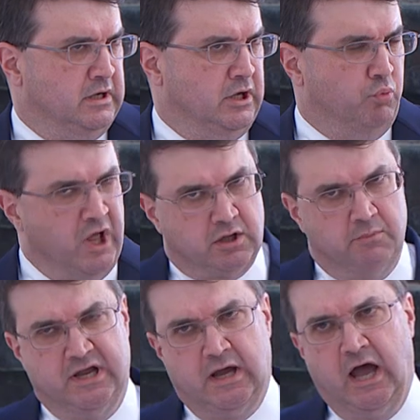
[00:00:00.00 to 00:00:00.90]
In
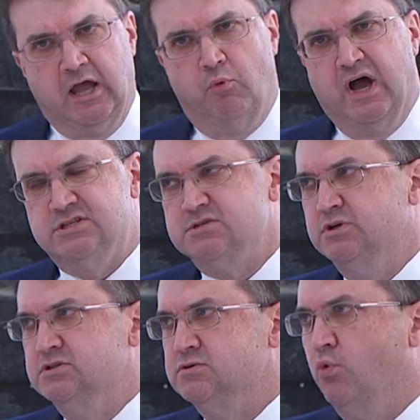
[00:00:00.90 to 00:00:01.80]
welcoming Chaim
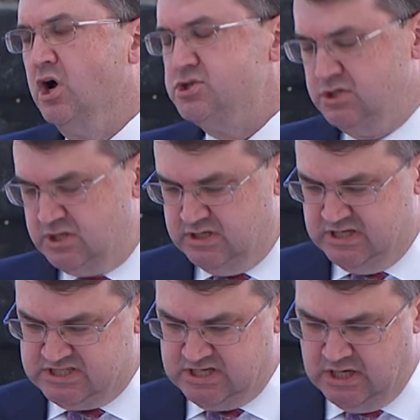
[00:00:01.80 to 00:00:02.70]
Weizmann to Washington,
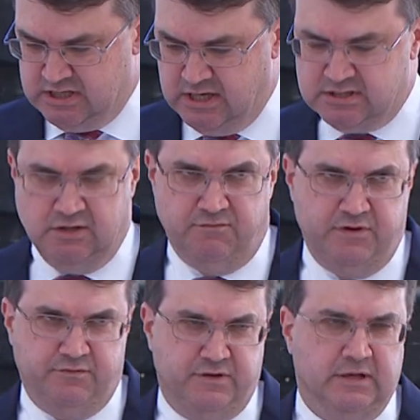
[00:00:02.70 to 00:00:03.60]
D.C. in
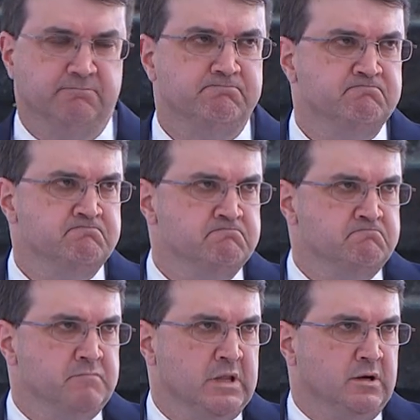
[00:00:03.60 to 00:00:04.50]
1950,
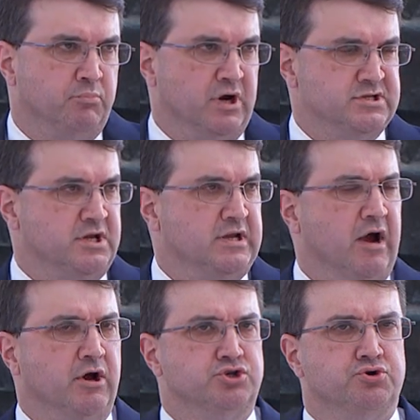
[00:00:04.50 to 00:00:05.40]
President
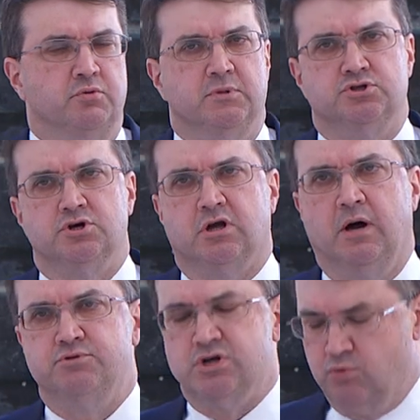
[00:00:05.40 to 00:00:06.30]
Harry Truman took
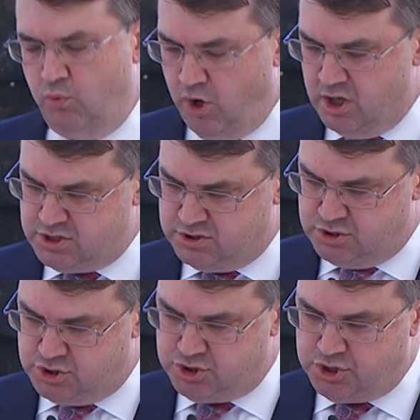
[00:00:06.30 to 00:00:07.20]
up General
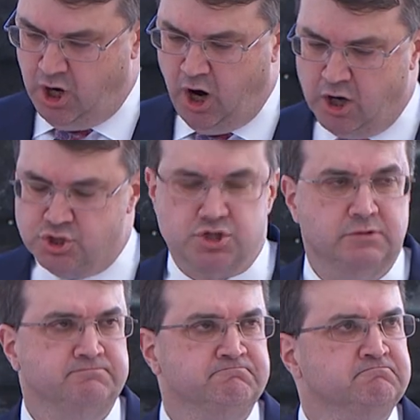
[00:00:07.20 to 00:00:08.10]
Washington's charge
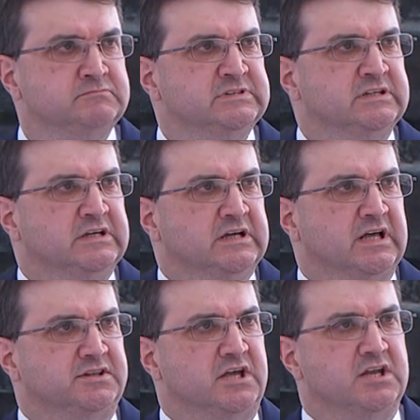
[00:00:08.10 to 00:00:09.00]
that the